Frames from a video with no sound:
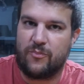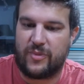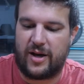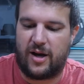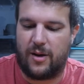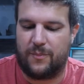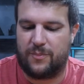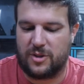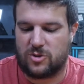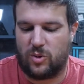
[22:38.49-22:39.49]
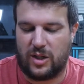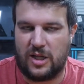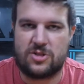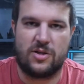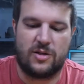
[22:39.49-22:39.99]
between
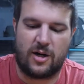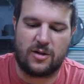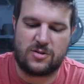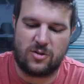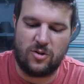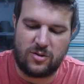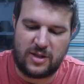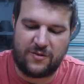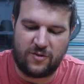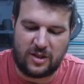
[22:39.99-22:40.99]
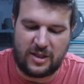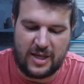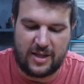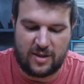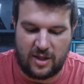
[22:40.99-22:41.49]
each of the darts. So you'll definitely
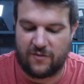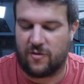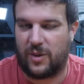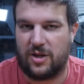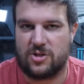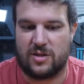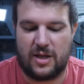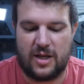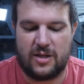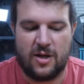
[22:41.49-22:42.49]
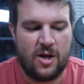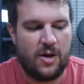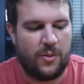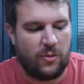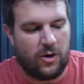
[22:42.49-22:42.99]
get the information at the end,
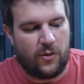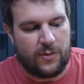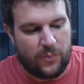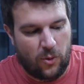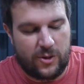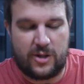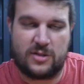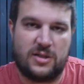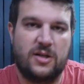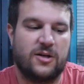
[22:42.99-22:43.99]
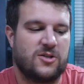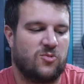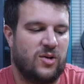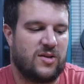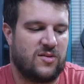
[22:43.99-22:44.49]
but we don't want to bore you to tears
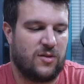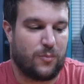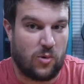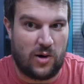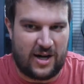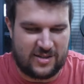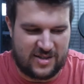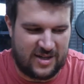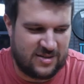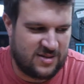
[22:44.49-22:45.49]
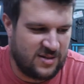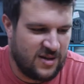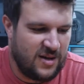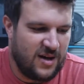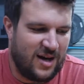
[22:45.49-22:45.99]
with the process.
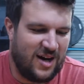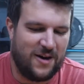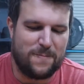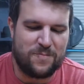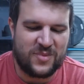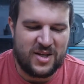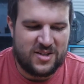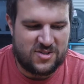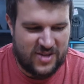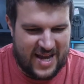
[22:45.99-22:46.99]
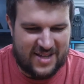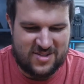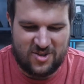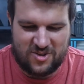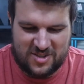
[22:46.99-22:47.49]

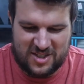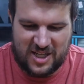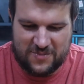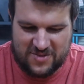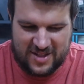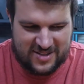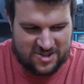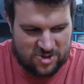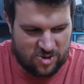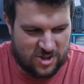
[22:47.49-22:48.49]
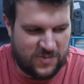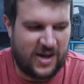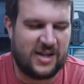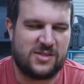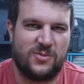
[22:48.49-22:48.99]
So to keep things as short as
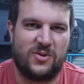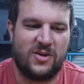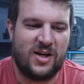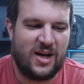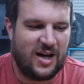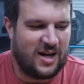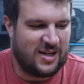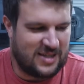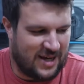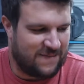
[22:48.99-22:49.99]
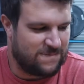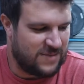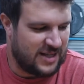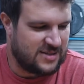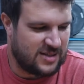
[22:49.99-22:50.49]
possible,
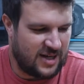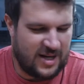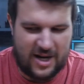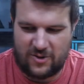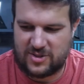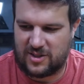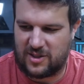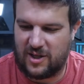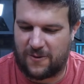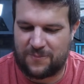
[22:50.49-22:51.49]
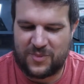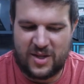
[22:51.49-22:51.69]
that's kind of how it's going to go.